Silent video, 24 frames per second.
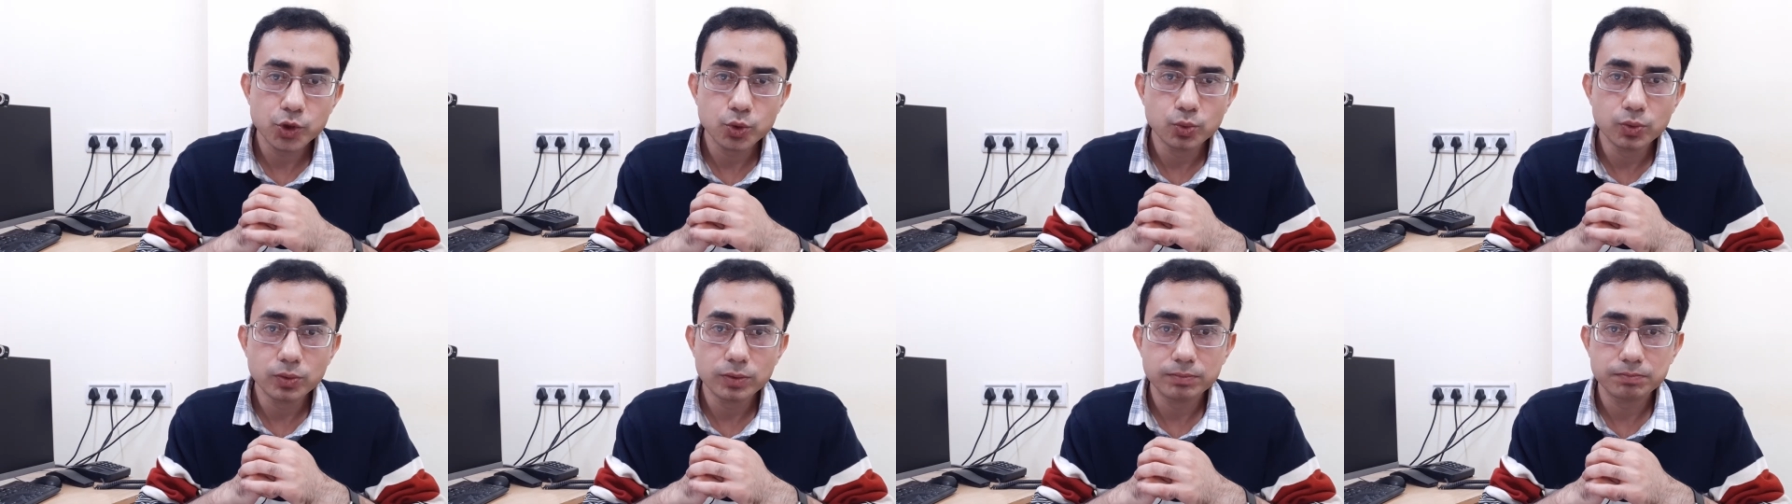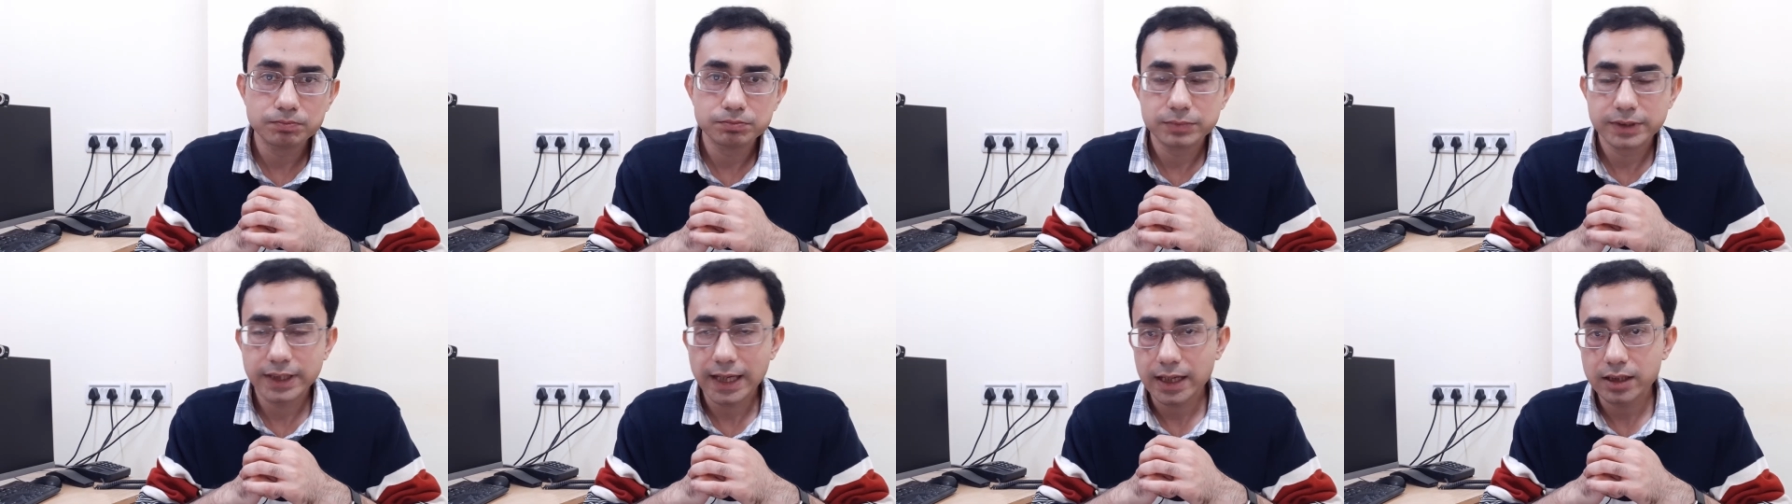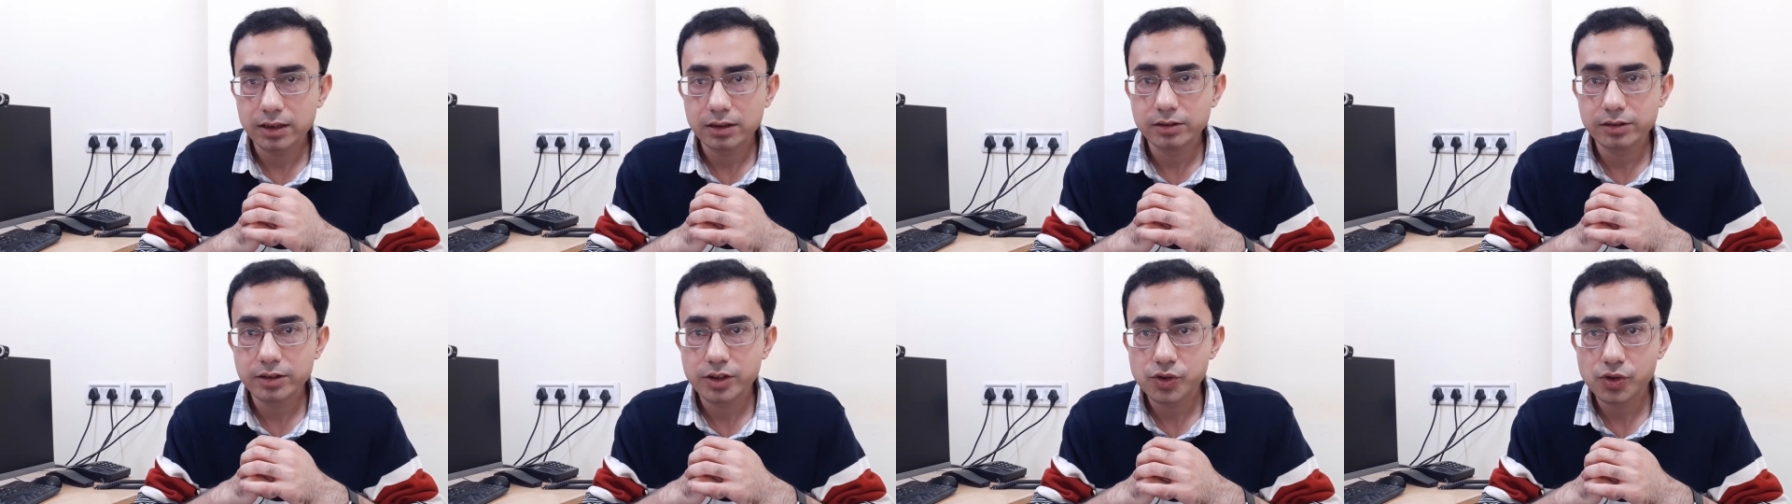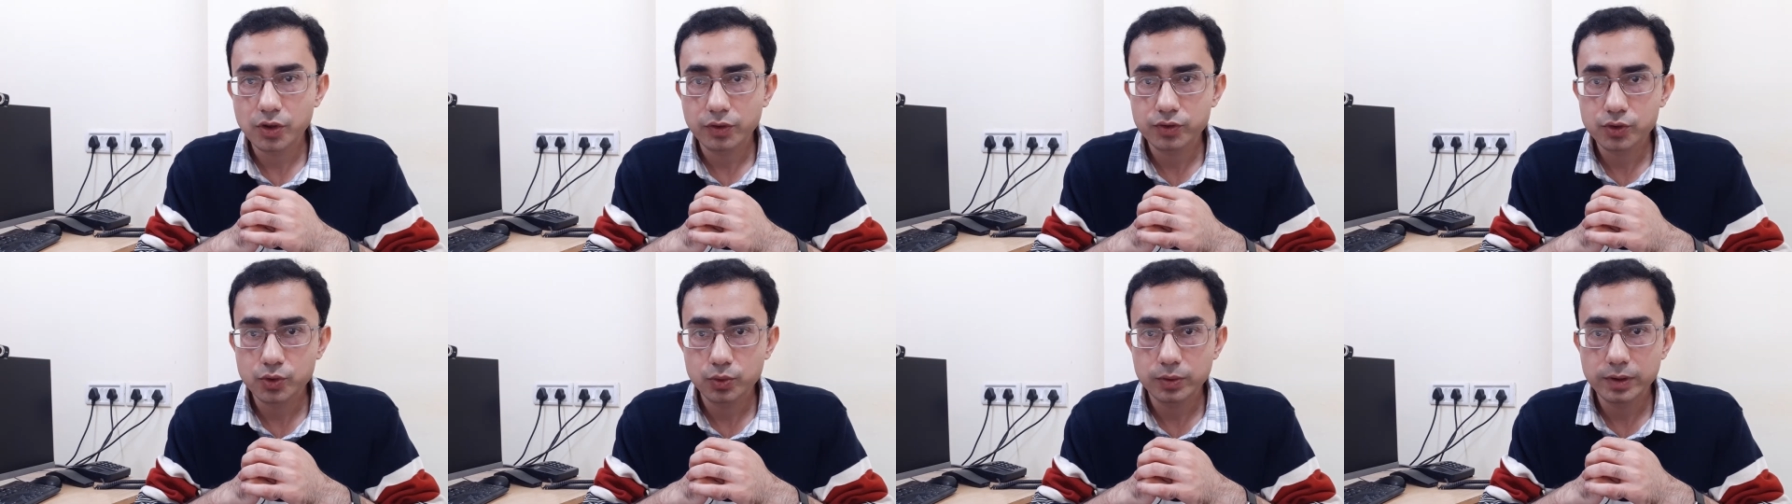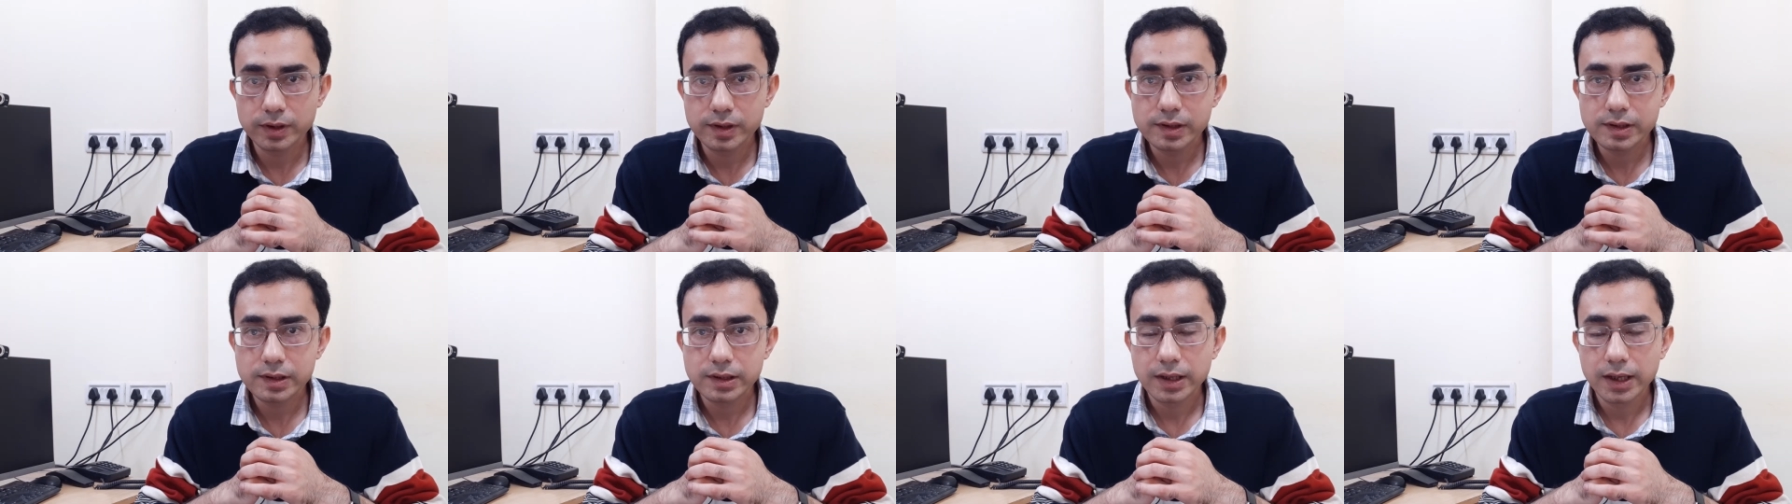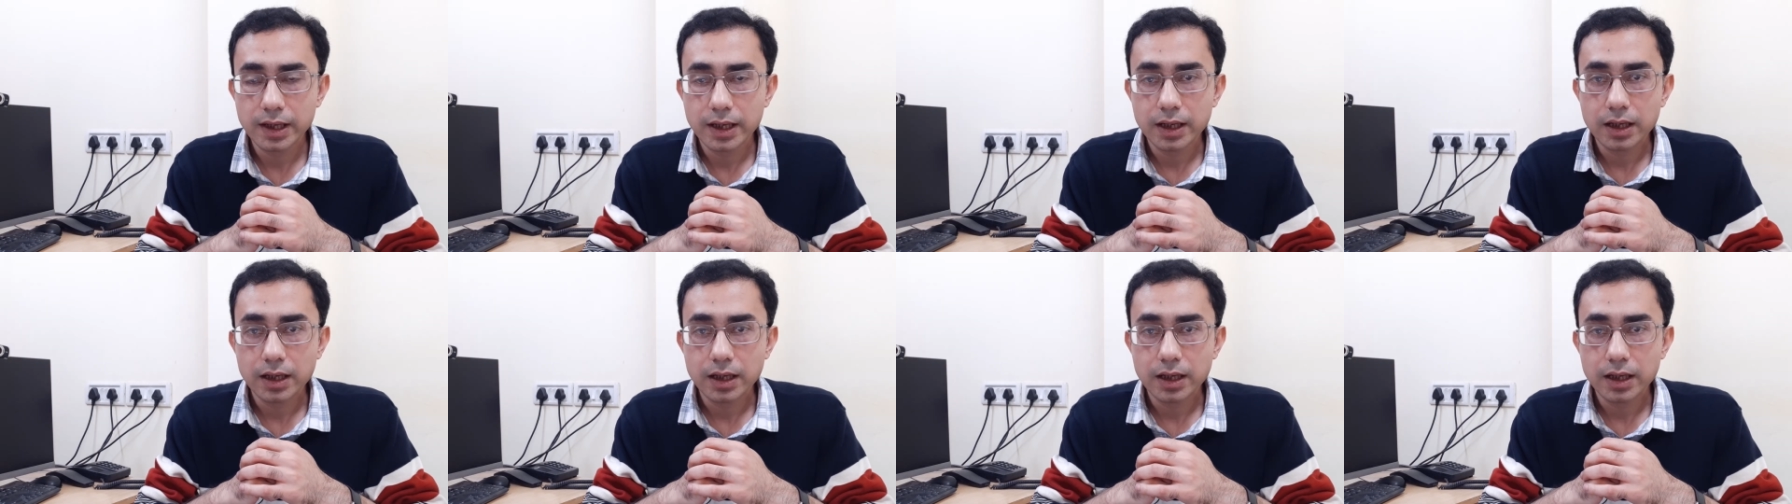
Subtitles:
two categories of students.